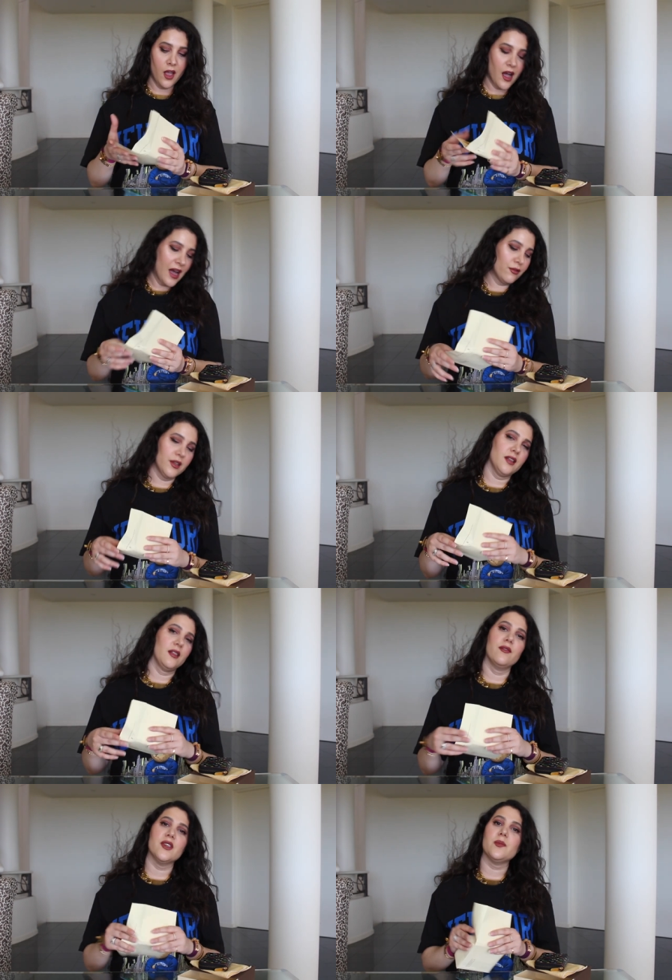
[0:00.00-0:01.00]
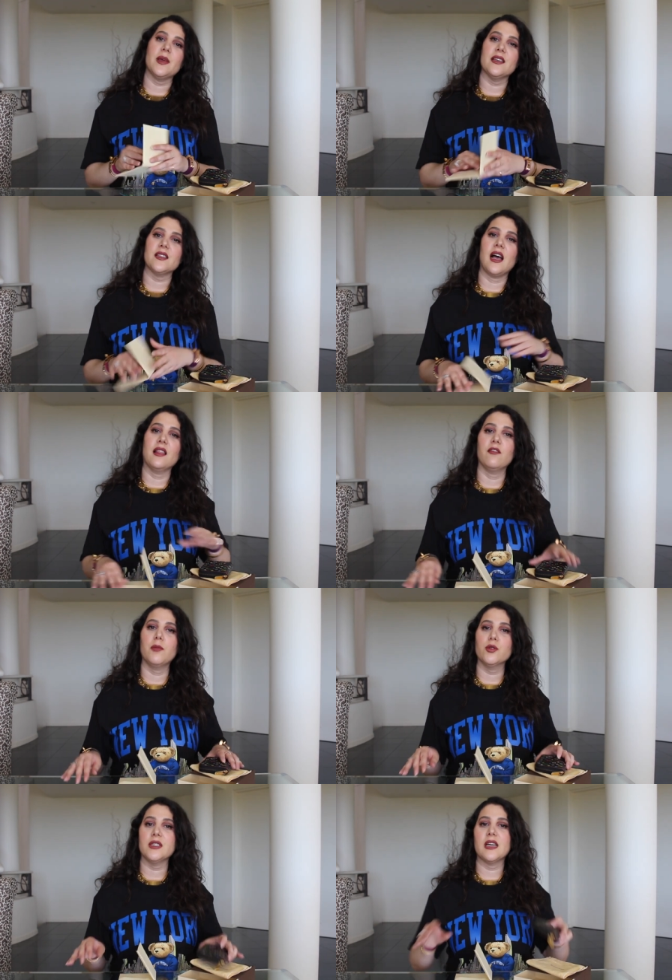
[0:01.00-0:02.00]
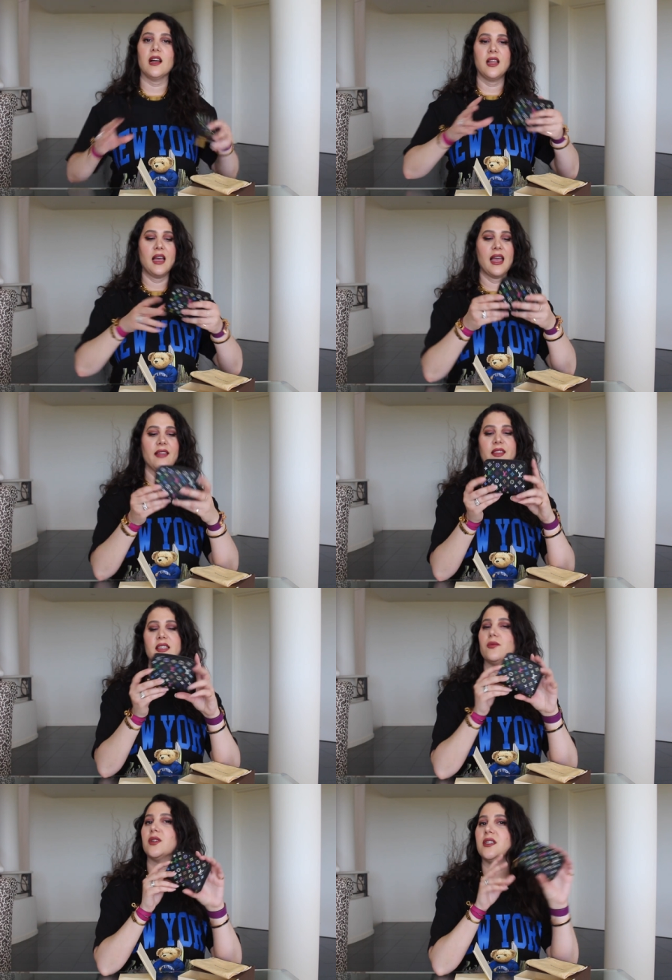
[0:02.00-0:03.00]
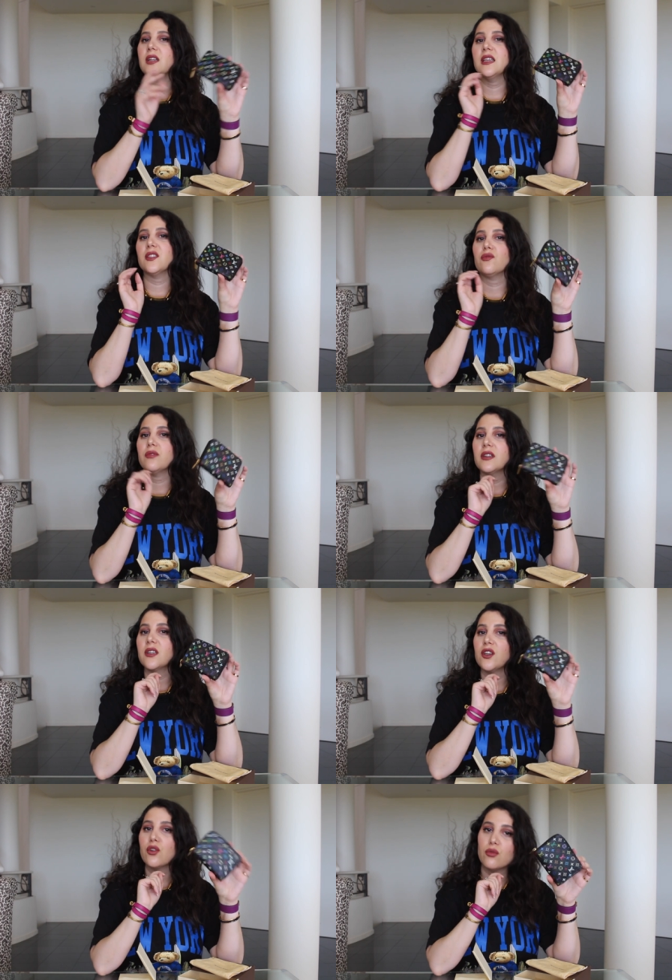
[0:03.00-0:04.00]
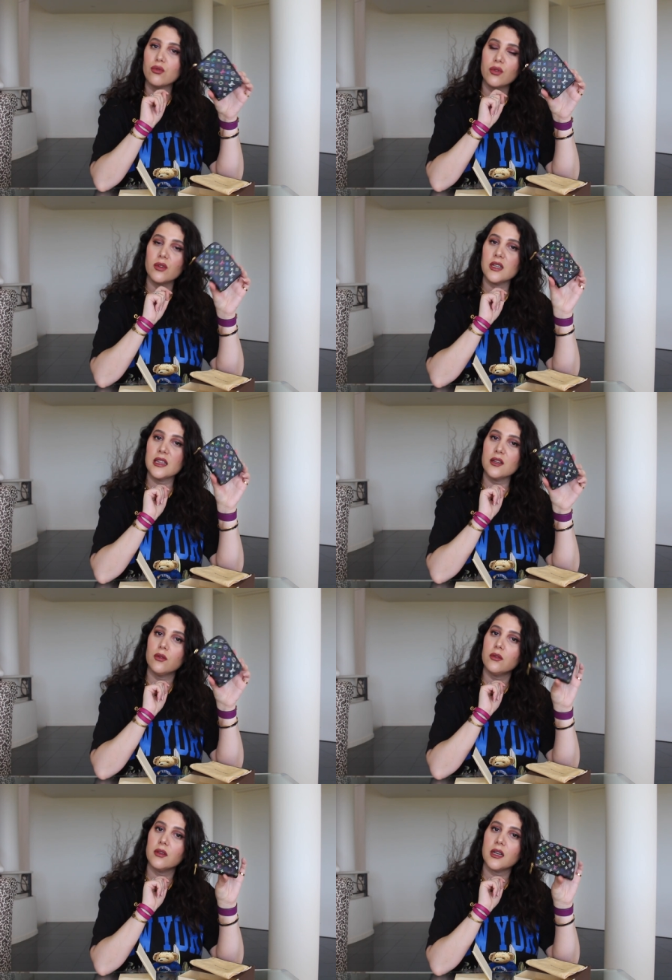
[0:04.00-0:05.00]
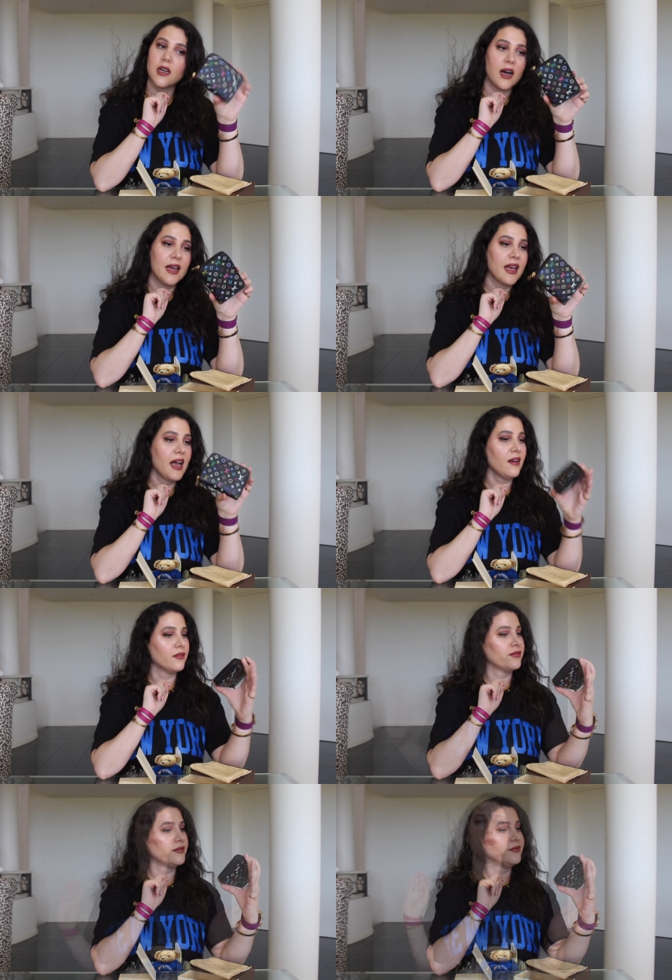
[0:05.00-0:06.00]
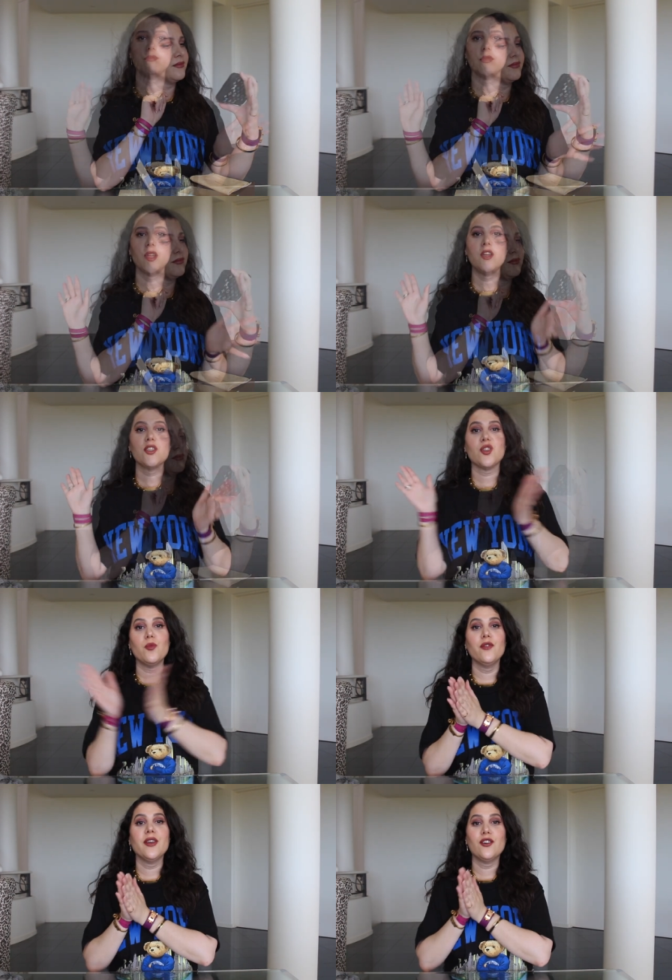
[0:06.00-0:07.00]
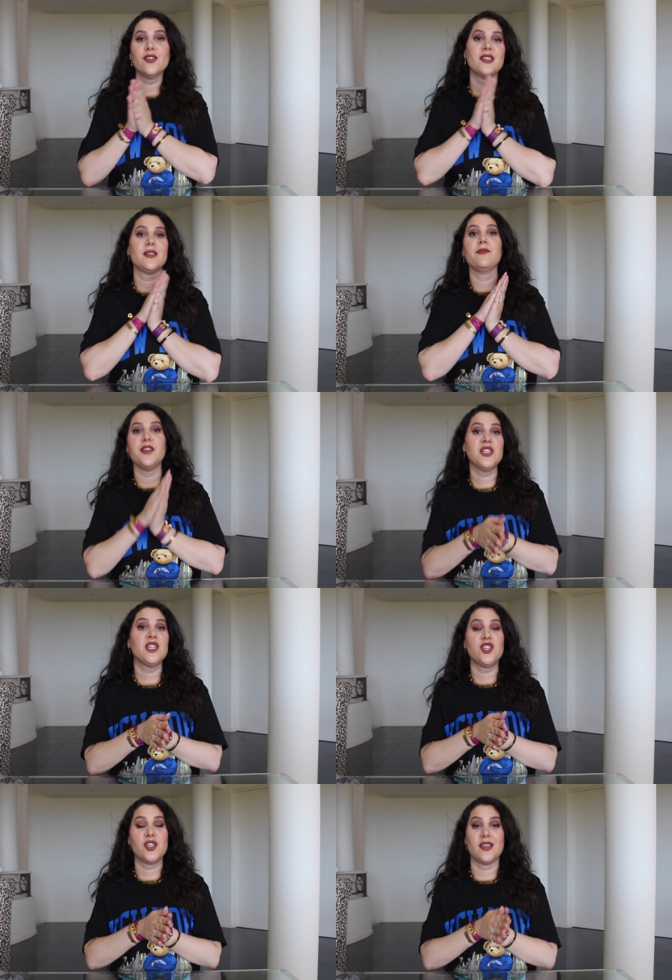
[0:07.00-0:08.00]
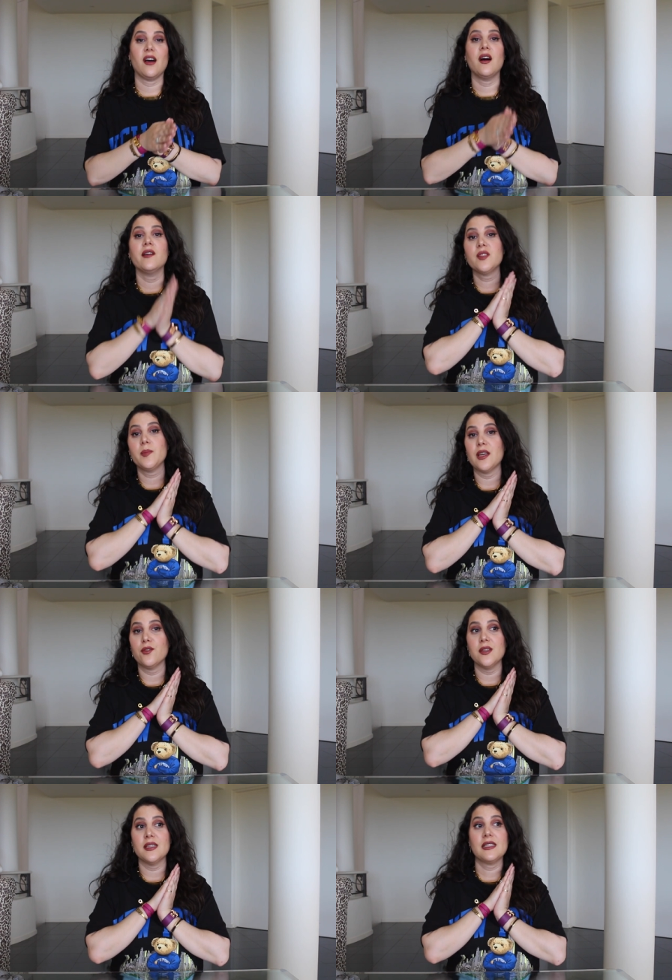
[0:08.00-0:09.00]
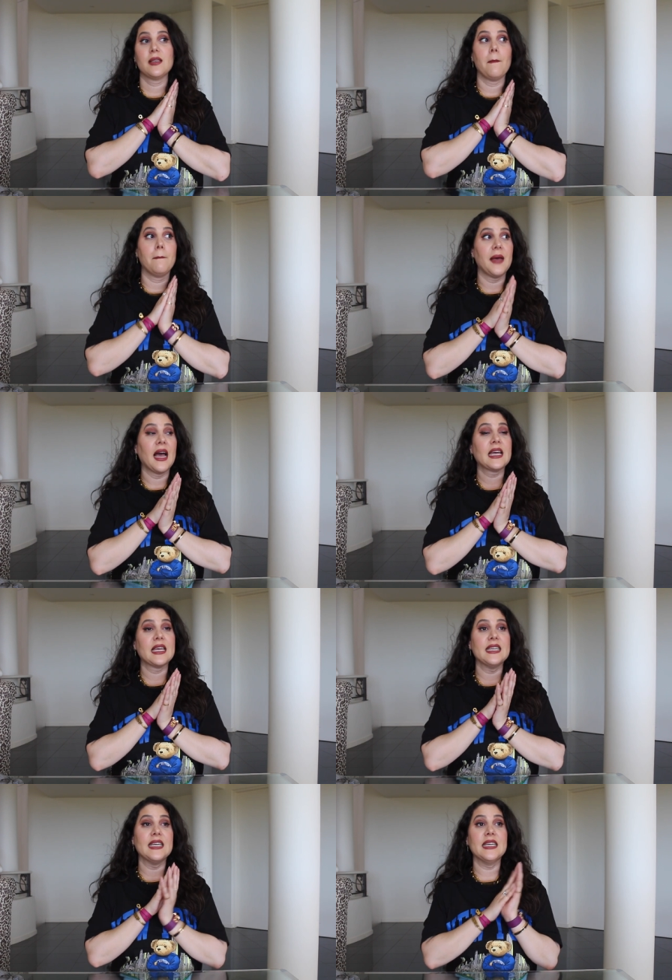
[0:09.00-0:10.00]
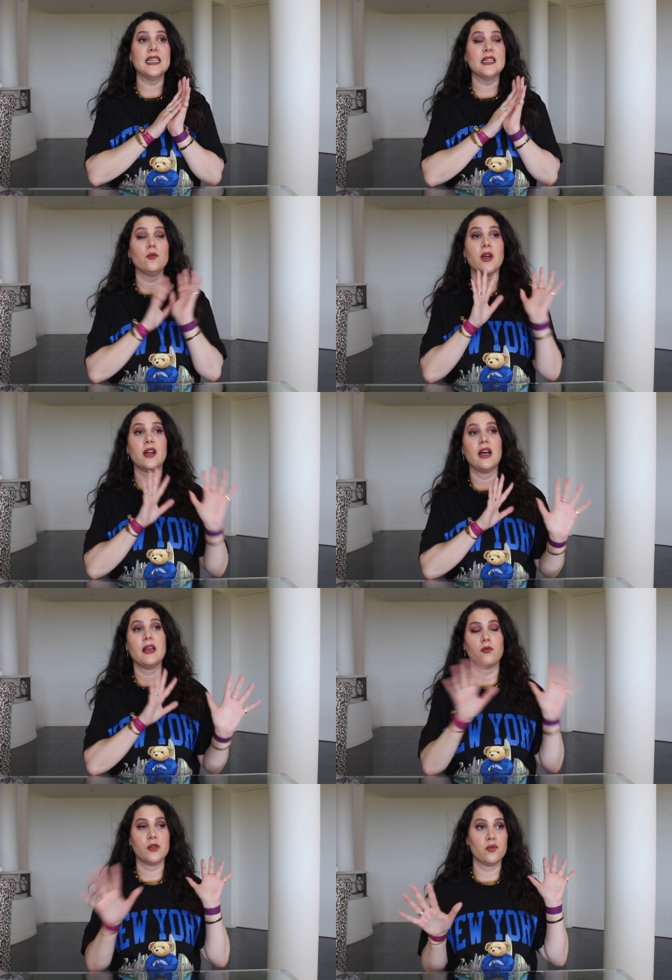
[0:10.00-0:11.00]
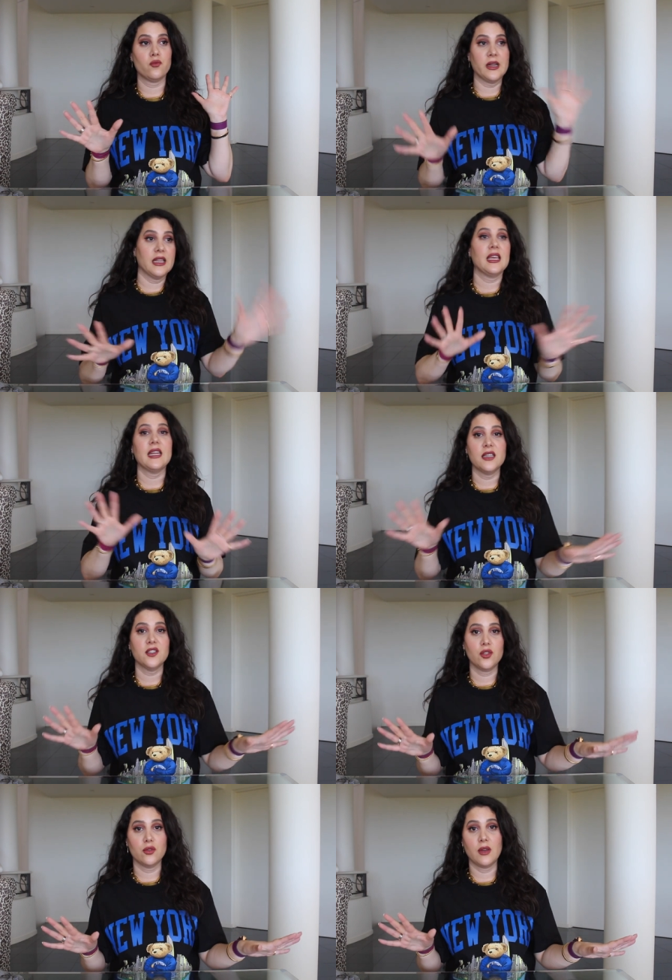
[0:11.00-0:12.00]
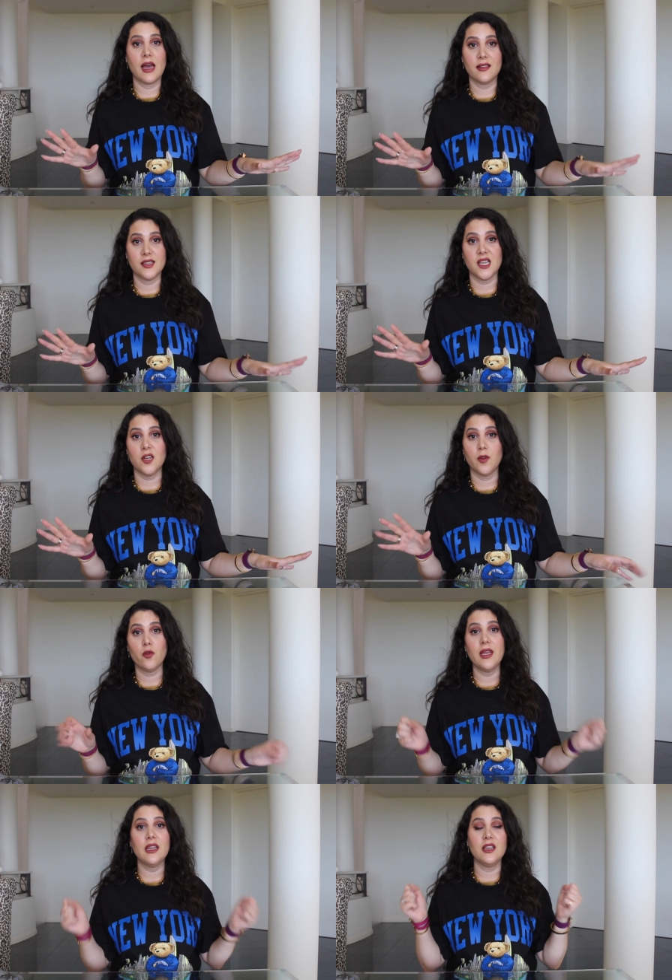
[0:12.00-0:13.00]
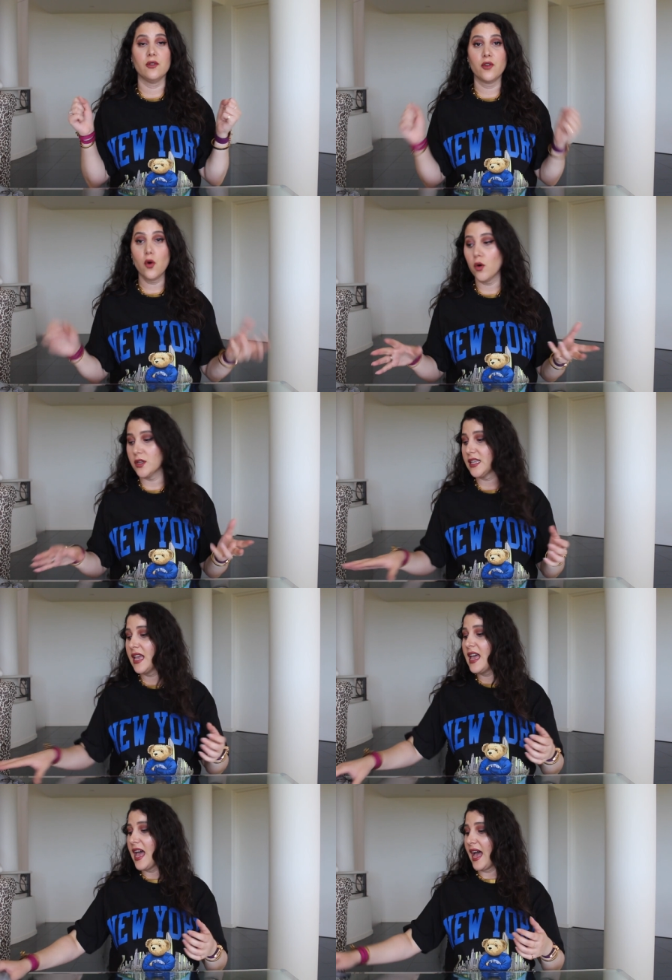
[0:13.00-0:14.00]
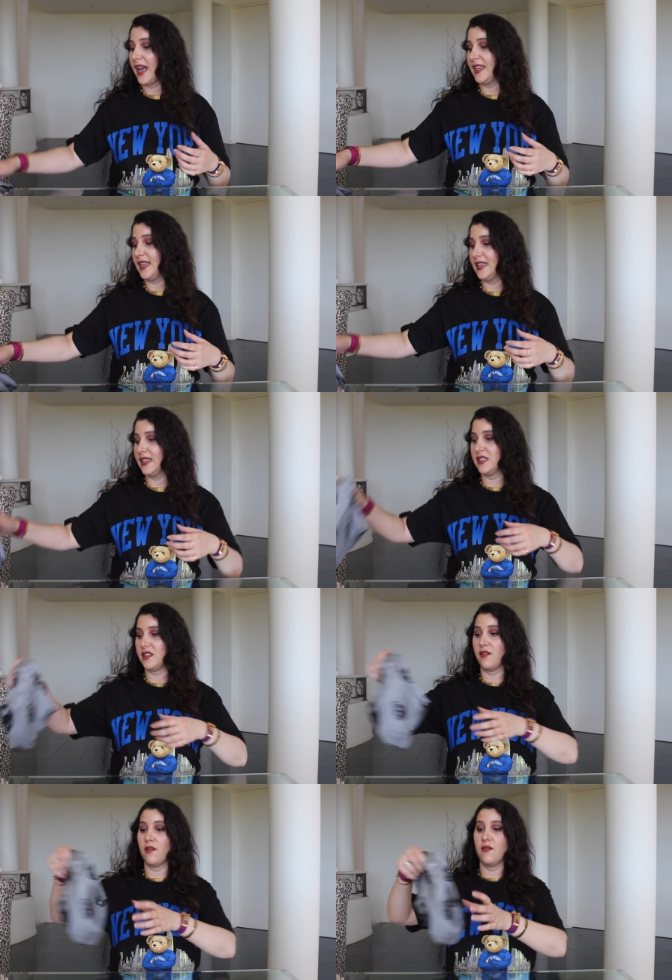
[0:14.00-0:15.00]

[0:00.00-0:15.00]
I really love this piece. I love multicolor and this one is a really cool little guy to have. So moving on to some vintage scarves because back it, when I was really getting into Alexander McQueen, he of course had his